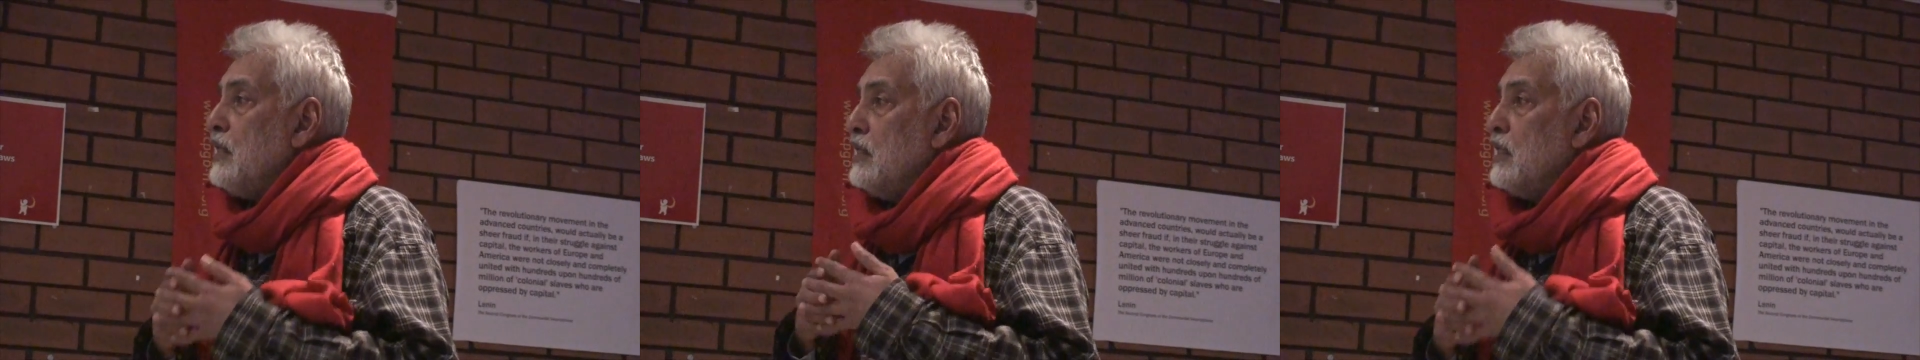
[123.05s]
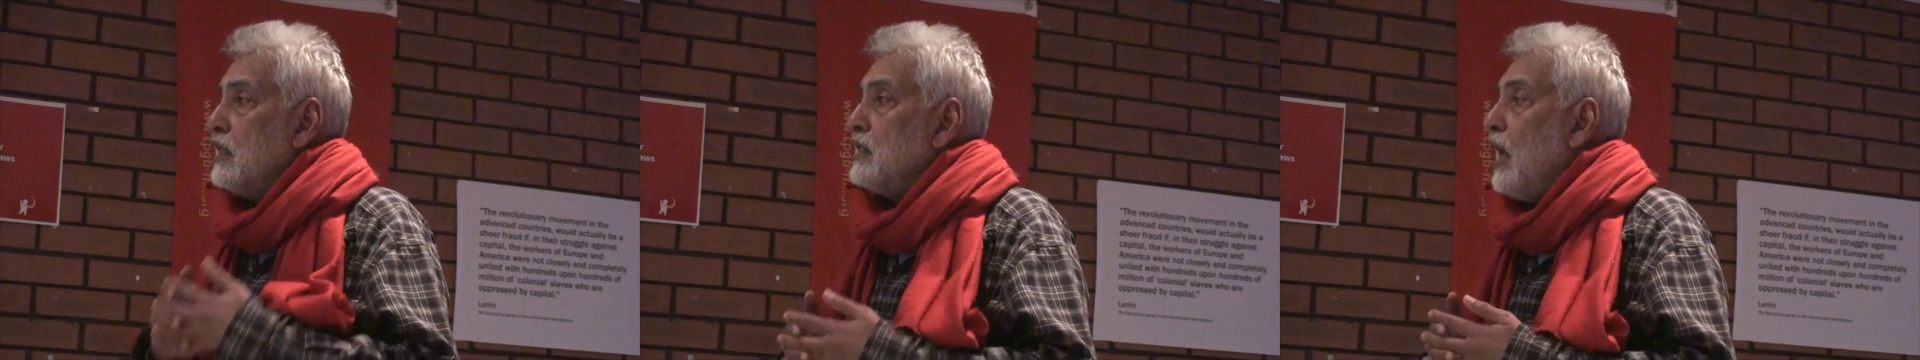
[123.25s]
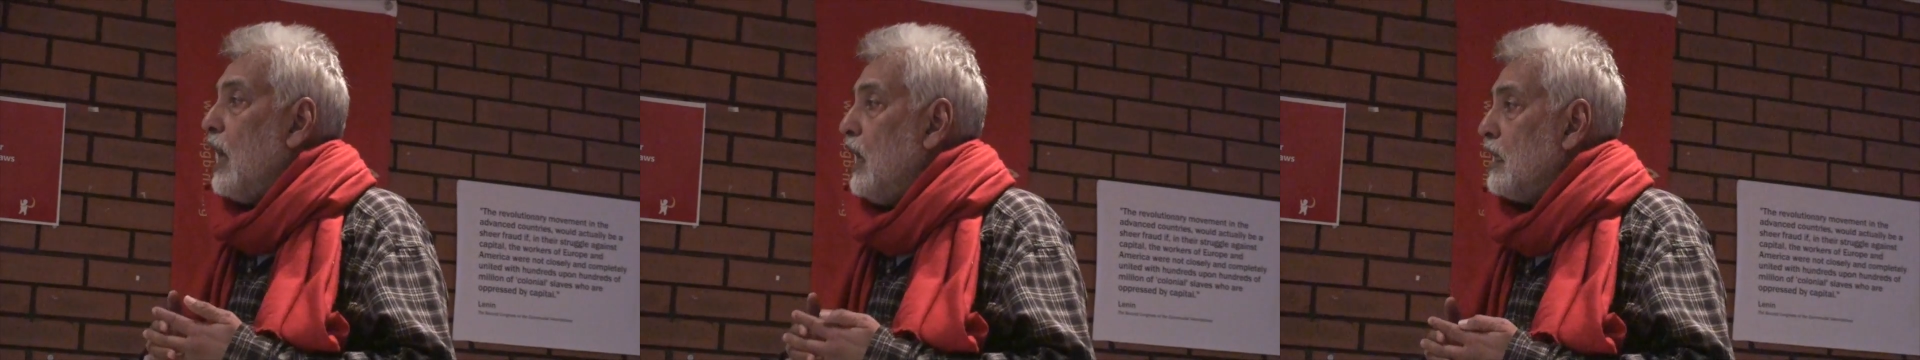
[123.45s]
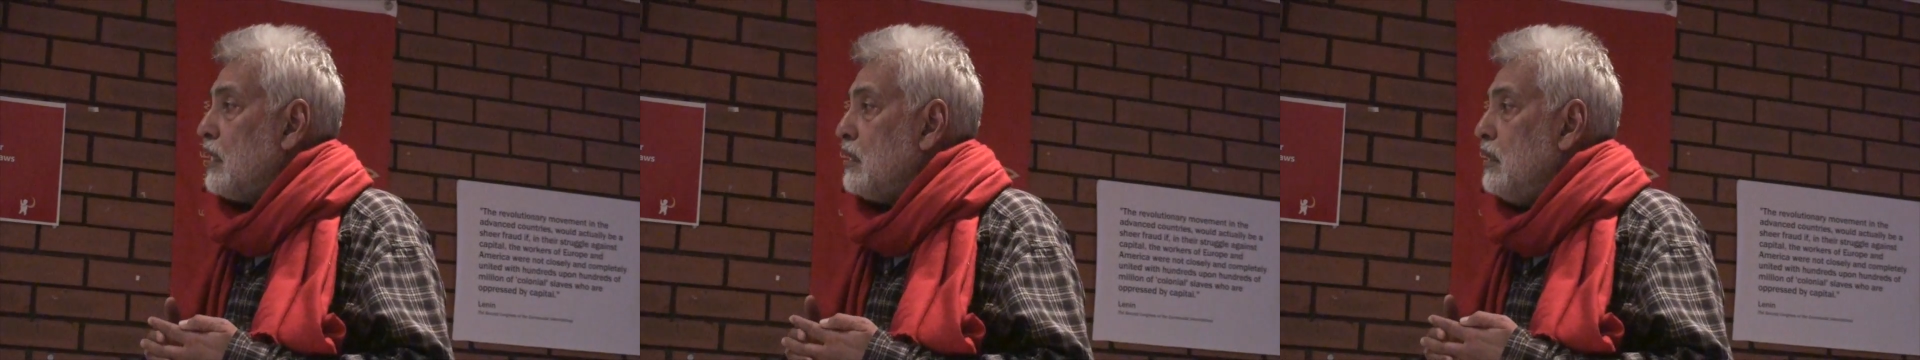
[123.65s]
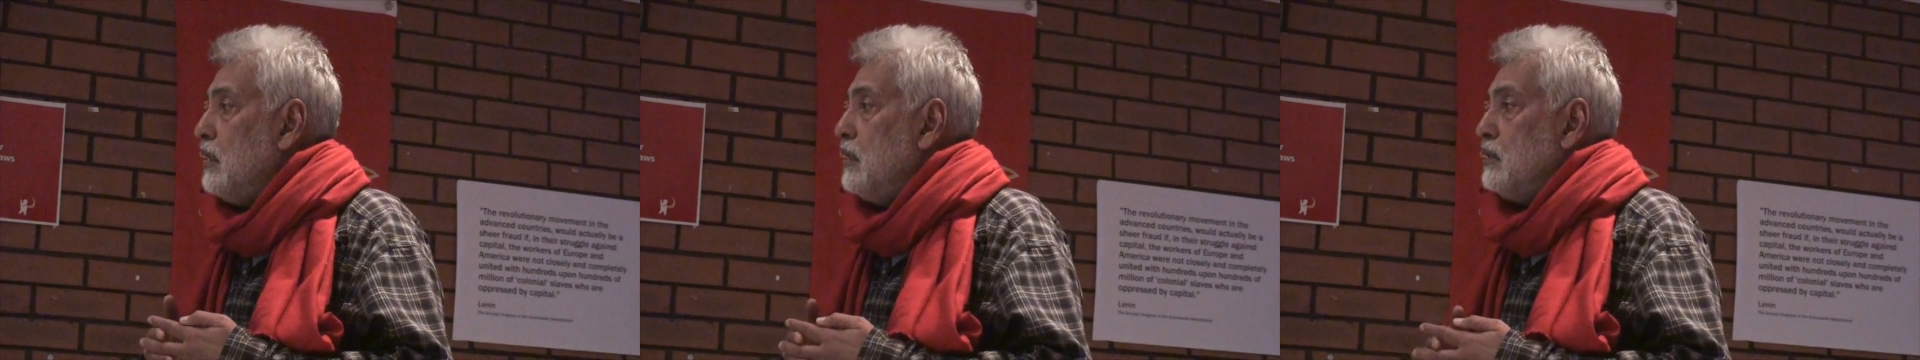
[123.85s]
in the dark.
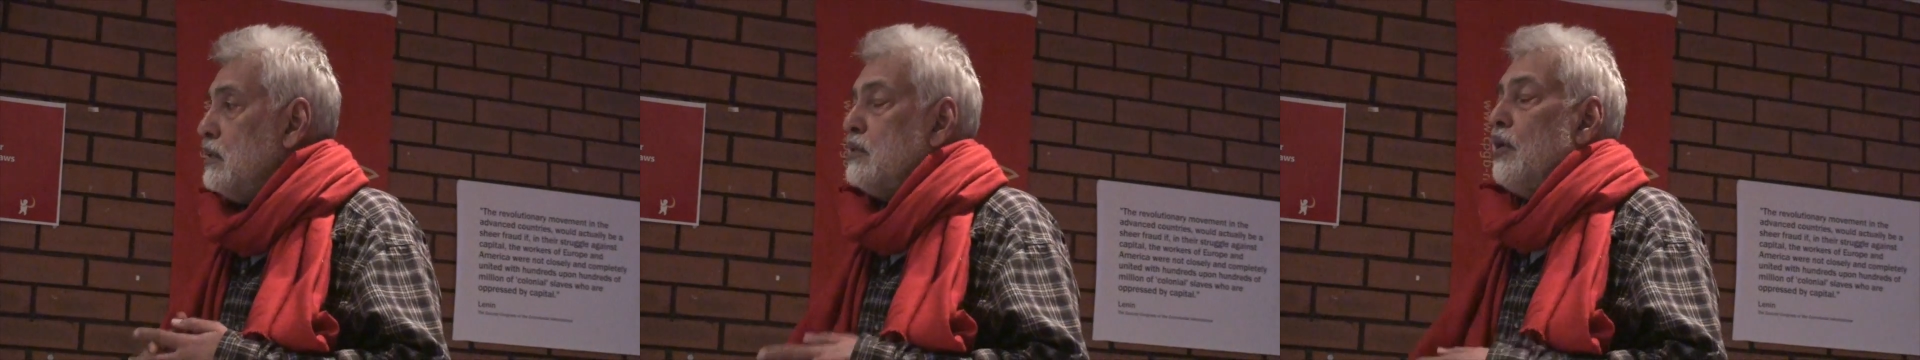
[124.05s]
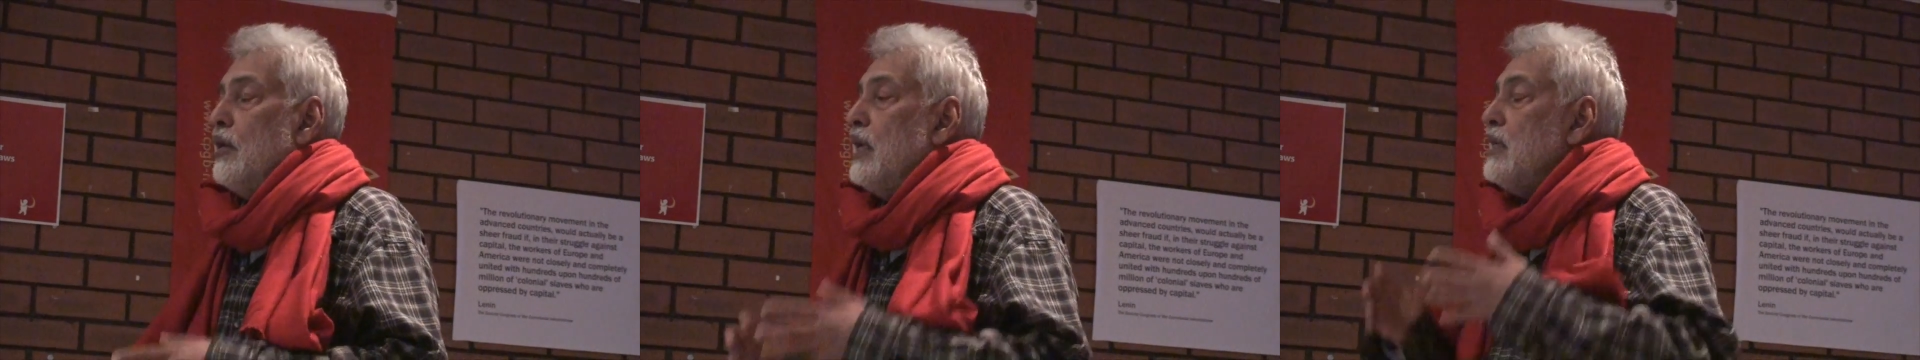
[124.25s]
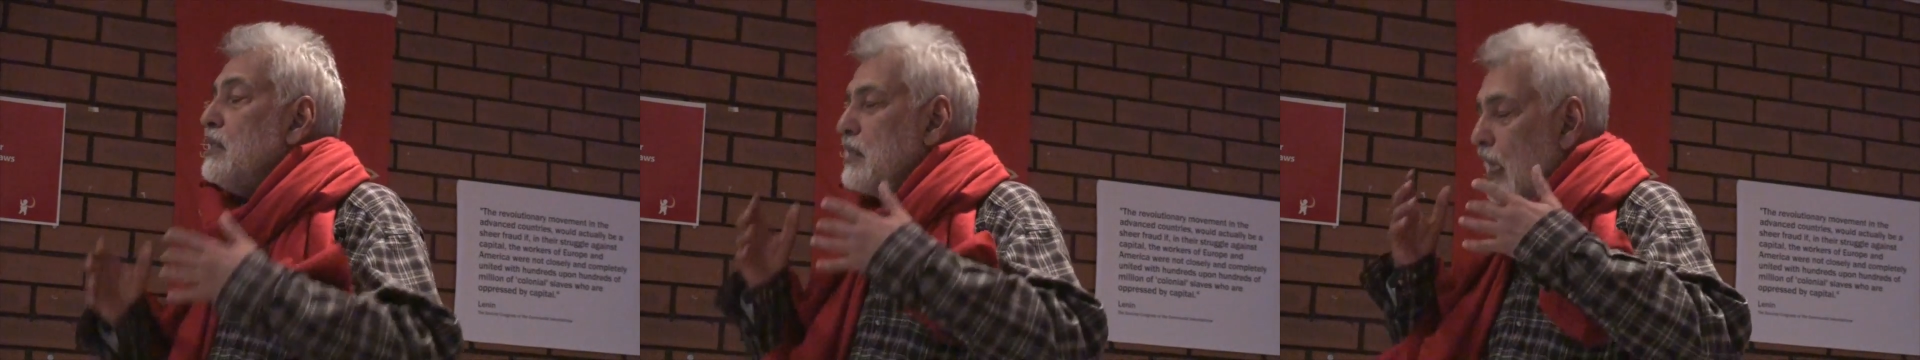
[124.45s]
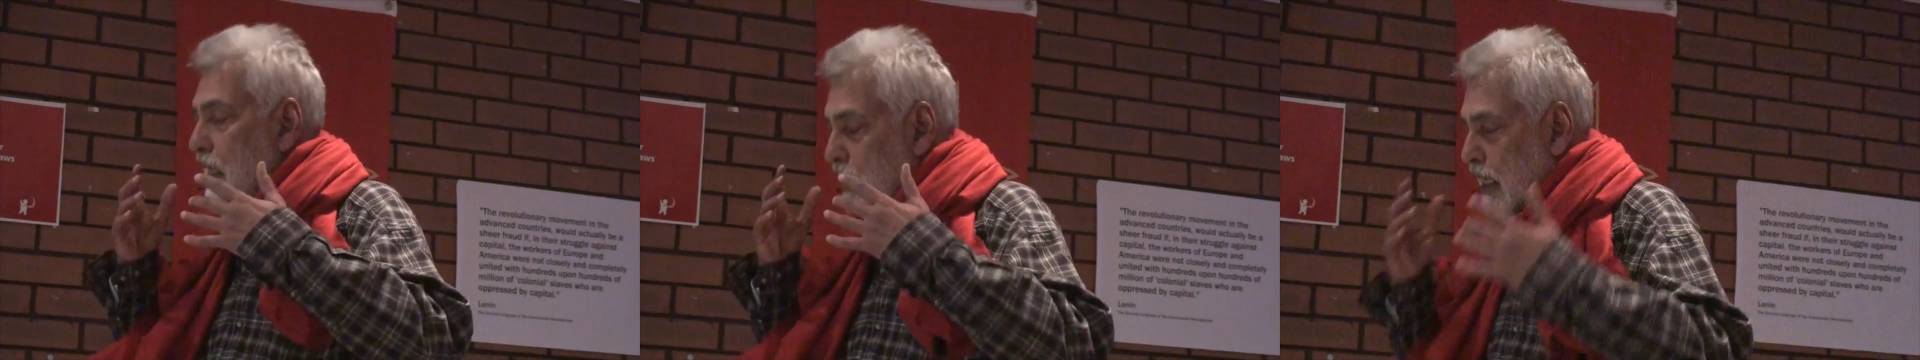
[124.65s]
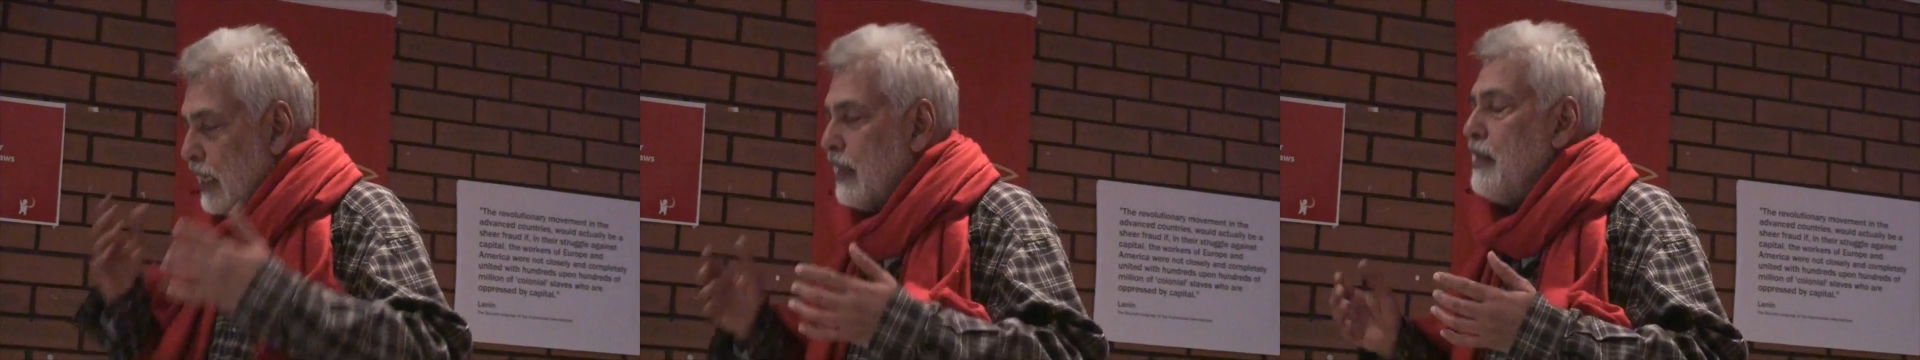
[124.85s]
Sorry,
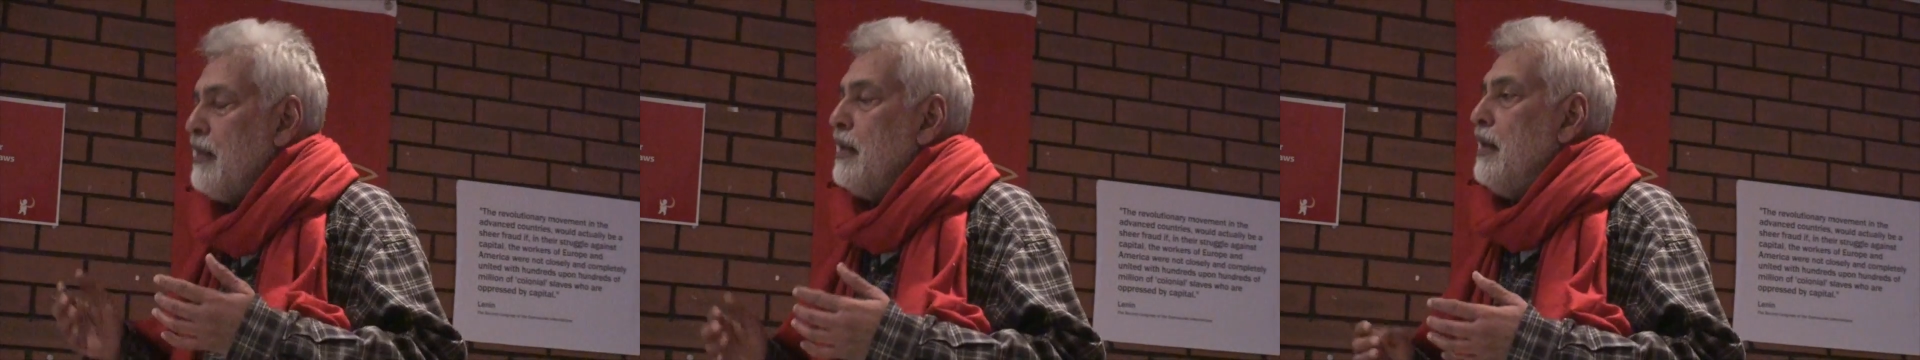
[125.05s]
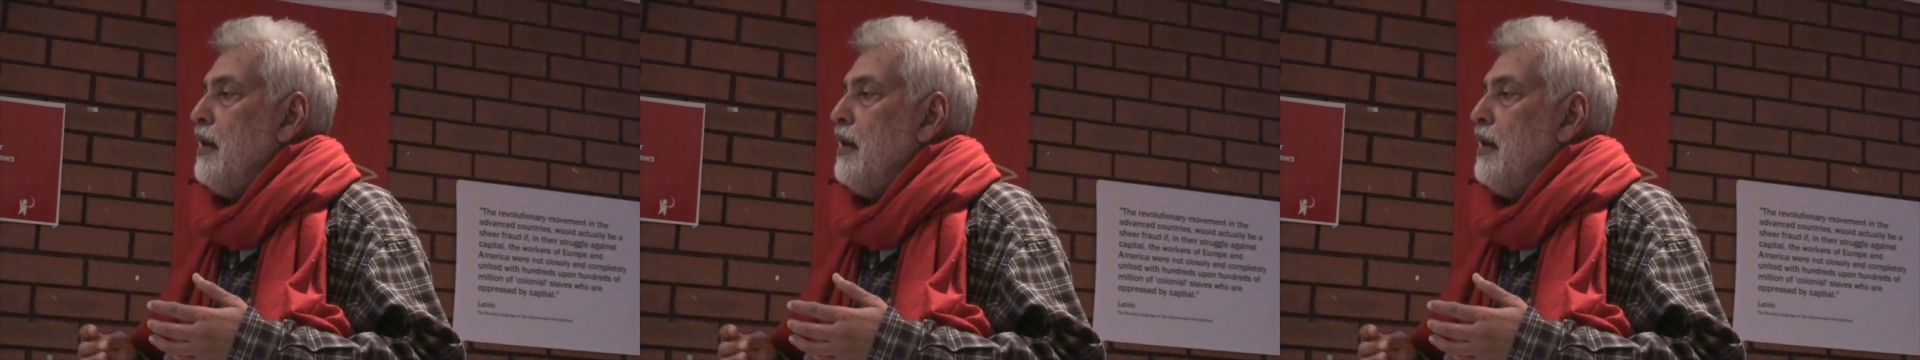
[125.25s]
start again.